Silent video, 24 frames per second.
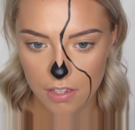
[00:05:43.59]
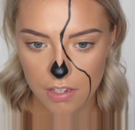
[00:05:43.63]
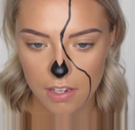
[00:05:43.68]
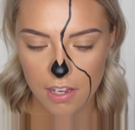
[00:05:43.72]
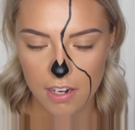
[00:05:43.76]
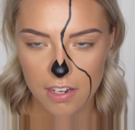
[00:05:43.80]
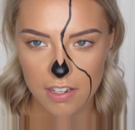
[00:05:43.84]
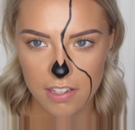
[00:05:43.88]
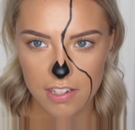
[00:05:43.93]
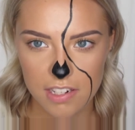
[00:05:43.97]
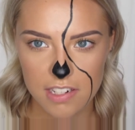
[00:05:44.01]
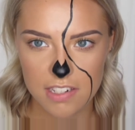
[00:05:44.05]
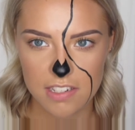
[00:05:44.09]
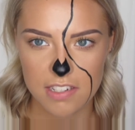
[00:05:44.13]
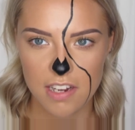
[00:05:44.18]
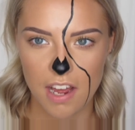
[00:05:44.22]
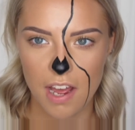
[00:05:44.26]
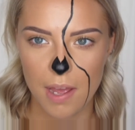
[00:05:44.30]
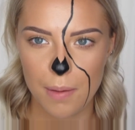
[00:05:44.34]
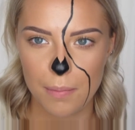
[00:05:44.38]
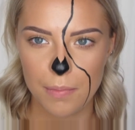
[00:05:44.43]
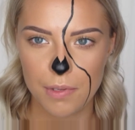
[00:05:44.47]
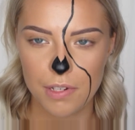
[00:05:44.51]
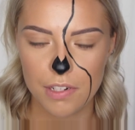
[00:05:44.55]
kind of like a
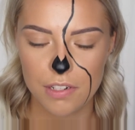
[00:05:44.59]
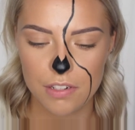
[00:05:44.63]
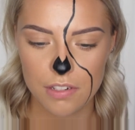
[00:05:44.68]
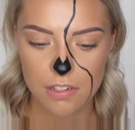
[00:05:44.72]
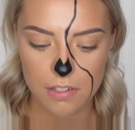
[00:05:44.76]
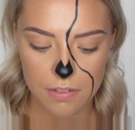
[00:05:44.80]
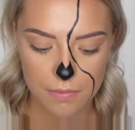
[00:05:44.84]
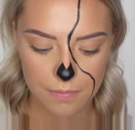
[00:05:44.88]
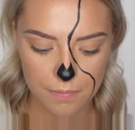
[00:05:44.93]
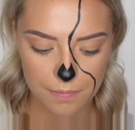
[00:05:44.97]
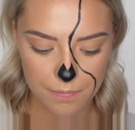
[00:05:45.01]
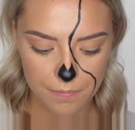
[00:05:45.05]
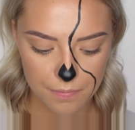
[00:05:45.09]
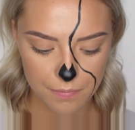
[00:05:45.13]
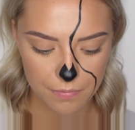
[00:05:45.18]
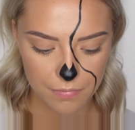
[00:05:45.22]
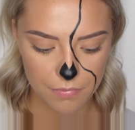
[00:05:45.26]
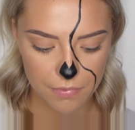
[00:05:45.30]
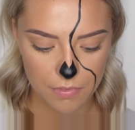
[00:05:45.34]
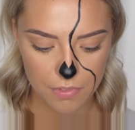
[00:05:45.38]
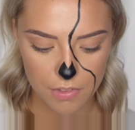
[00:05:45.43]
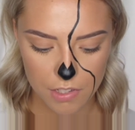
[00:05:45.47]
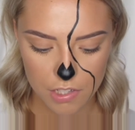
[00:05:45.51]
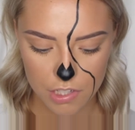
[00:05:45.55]
diamond
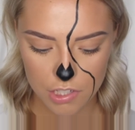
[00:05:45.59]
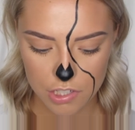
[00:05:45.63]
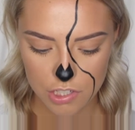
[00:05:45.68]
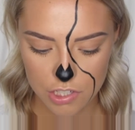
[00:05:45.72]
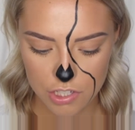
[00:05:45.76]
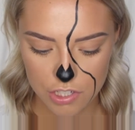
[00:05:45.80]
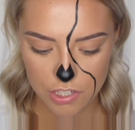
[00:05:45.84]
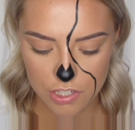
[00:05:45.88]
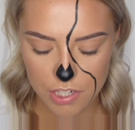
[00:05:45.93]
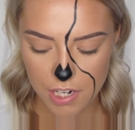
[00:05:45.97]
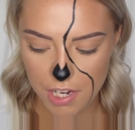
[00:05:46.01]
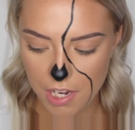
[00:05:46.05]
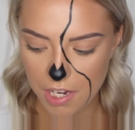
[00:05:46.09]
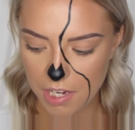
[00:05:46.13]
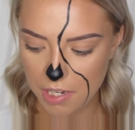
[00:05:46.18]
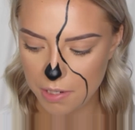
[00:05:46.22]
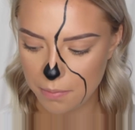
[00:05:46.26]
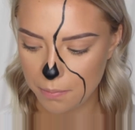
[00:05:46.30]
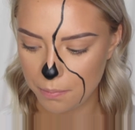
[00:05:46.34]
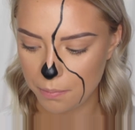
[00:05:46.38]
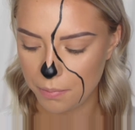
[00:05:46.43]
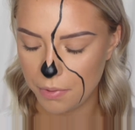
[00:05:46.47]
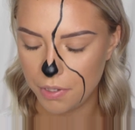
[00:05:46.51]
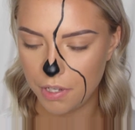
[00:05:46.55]

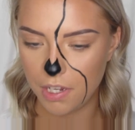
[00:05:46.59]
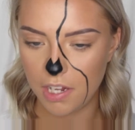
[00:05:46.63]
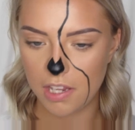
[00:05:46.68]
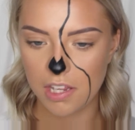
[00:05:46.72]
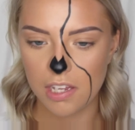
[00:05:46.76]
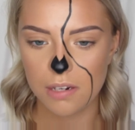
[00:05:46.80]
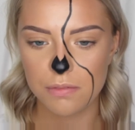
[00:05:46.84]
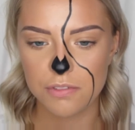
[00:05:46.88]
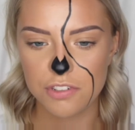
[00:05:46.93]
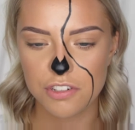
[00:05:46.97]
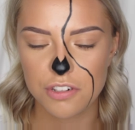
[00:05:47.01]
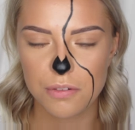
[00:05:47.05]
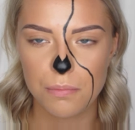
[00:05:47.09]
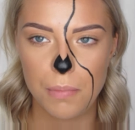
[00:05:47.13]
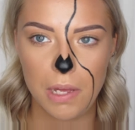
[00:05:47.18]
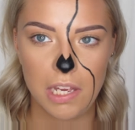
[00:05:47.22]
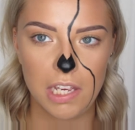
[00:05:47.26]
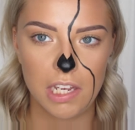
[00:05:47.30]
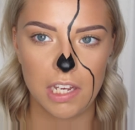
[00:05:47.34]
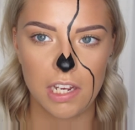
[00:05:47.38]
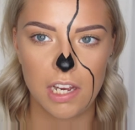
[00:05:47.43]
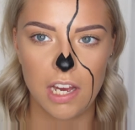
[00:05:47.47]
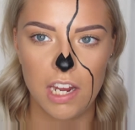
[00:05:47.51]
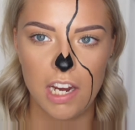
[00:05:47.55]
shape, but I think I'm just gonna
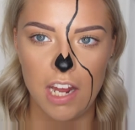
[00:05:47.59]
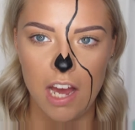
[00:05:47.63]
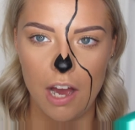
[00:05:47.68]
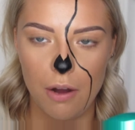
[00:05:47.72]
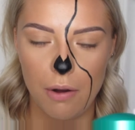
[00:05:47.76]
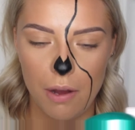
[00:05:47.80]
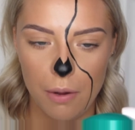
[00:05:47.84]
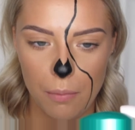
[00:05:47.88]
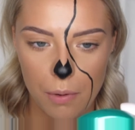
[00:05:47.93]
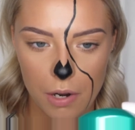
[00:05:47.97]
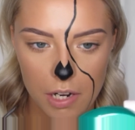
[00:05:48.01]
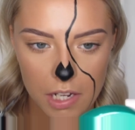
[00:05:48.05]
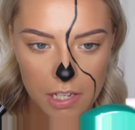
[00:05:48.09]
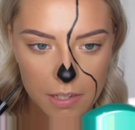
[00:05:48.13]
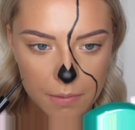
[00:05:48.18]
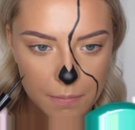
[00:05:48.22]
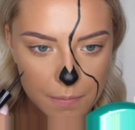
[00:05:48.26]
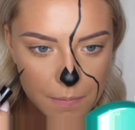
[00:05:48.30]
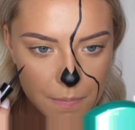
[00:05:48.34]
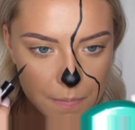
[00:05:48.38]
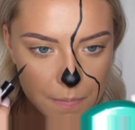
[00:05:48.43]
make it kind of how I want it.